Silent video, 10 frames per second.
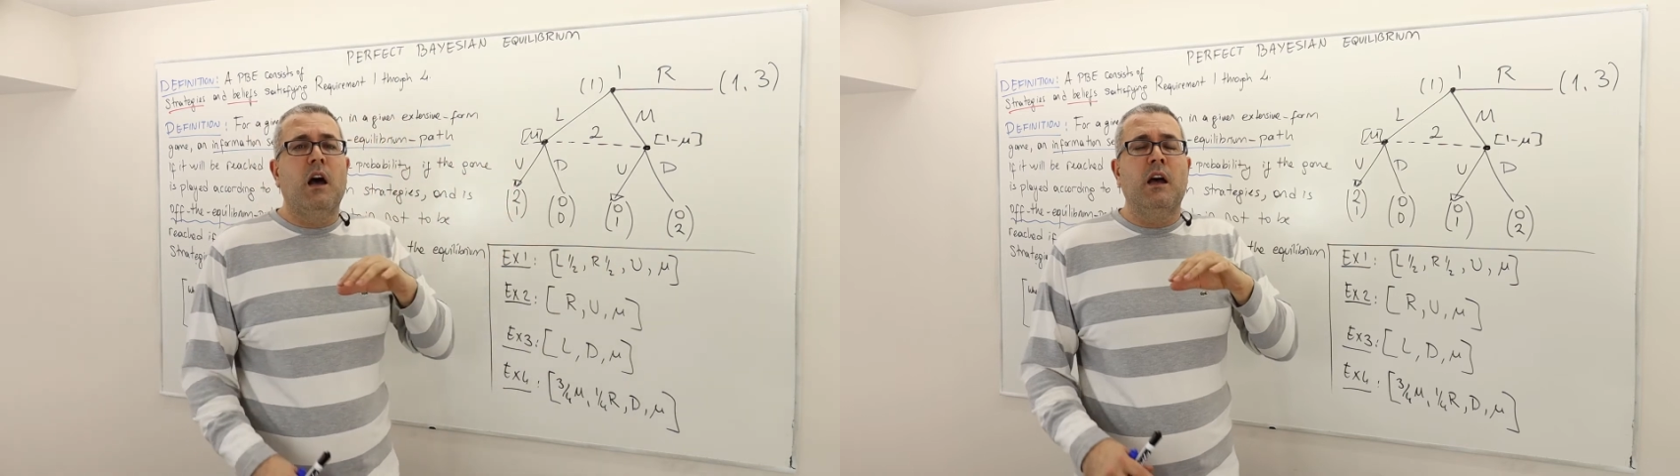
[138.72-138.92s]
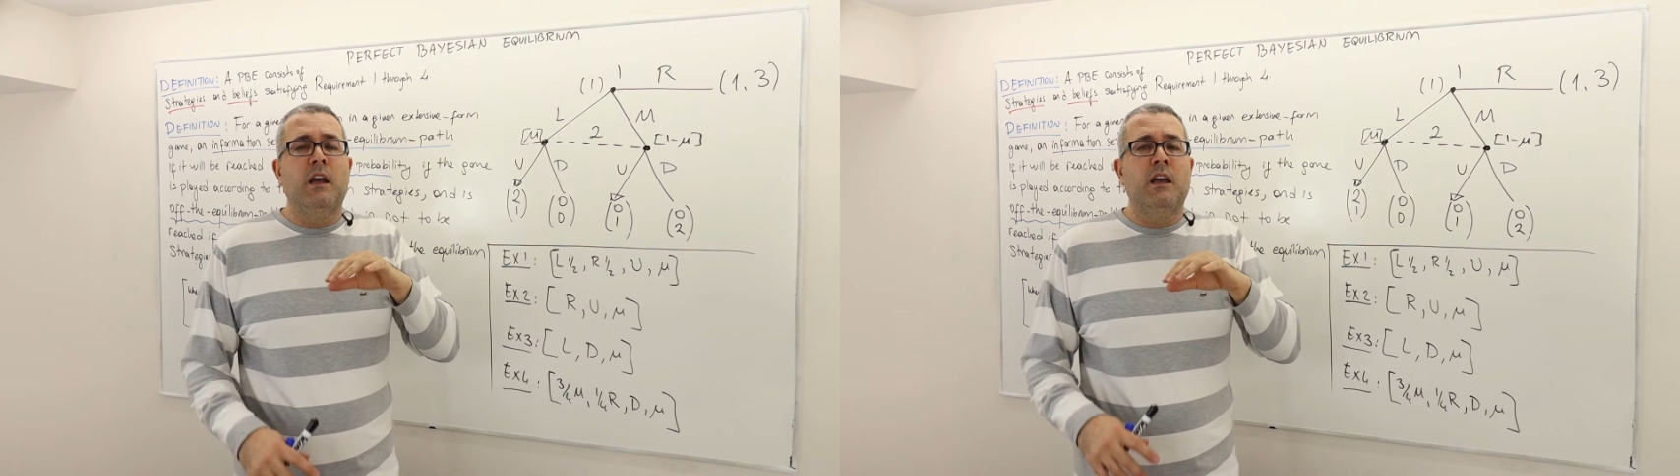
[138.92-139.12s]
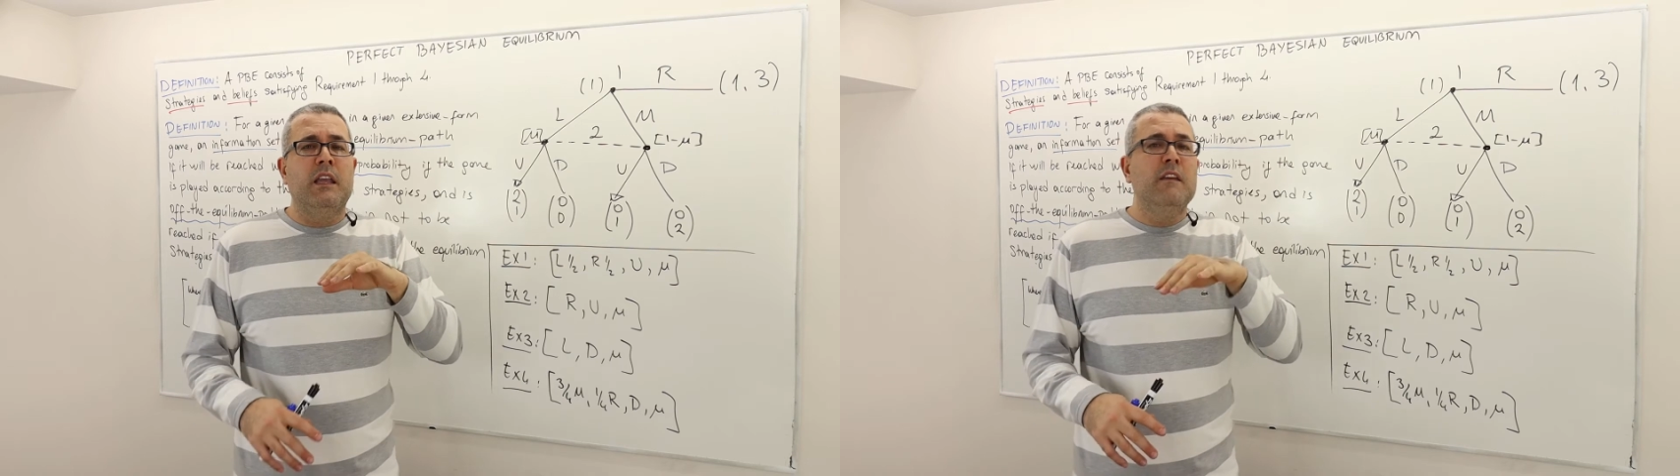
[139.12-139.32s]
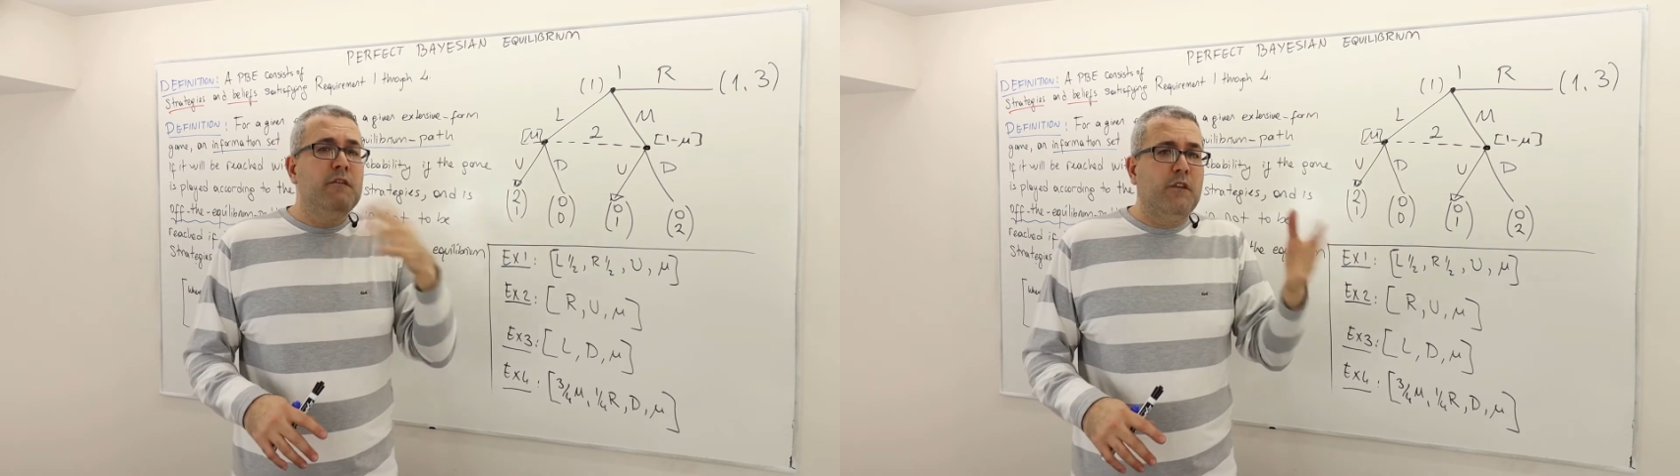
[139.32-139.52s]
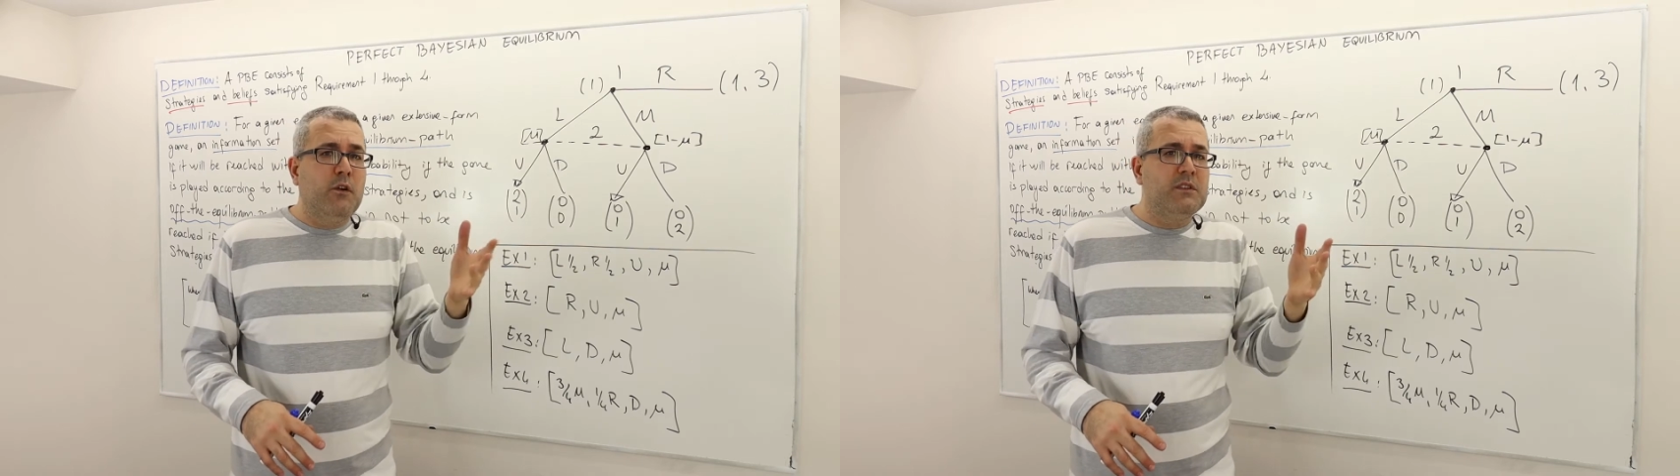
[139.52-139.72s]
uh,
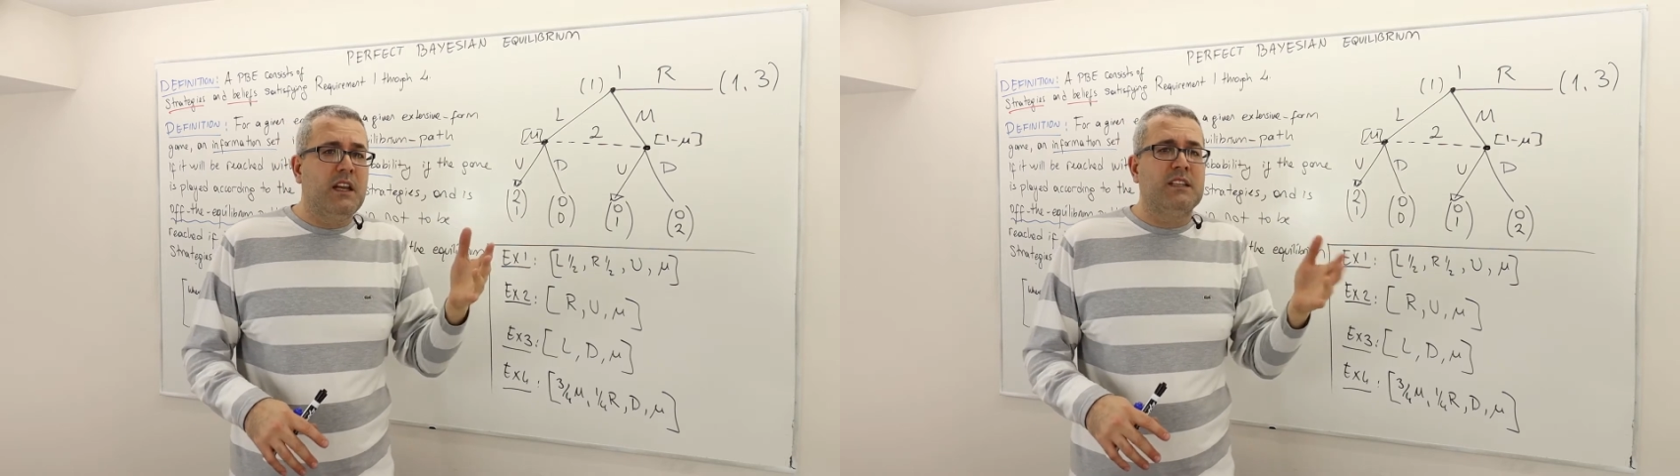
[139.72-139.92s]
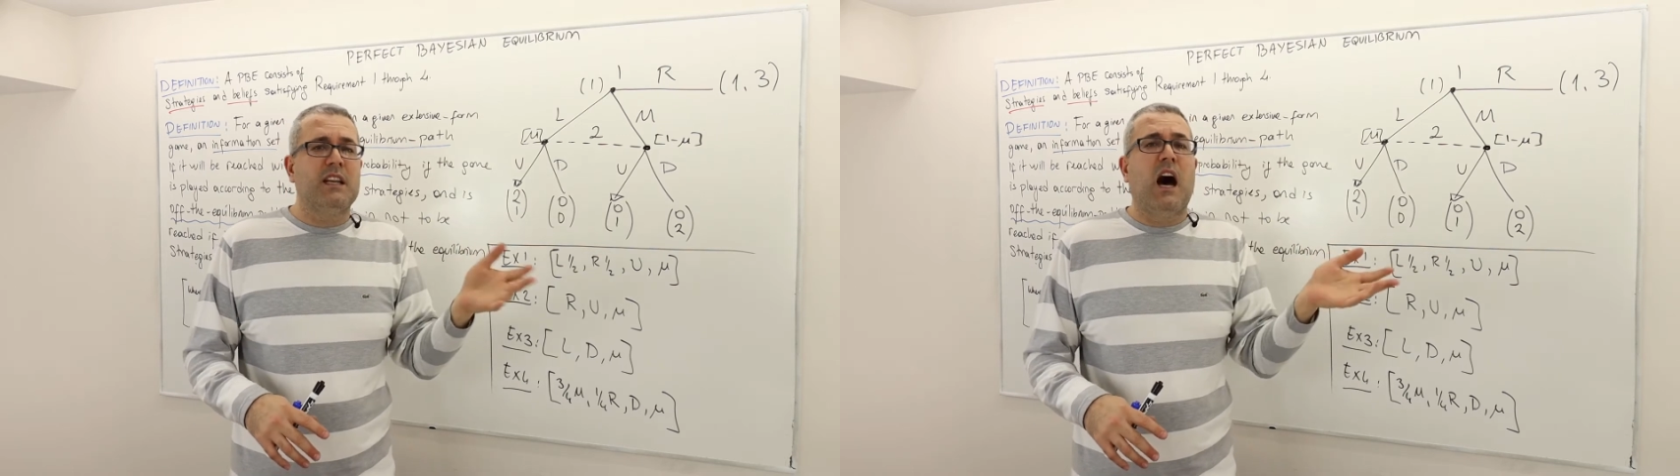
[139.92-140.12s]
info sets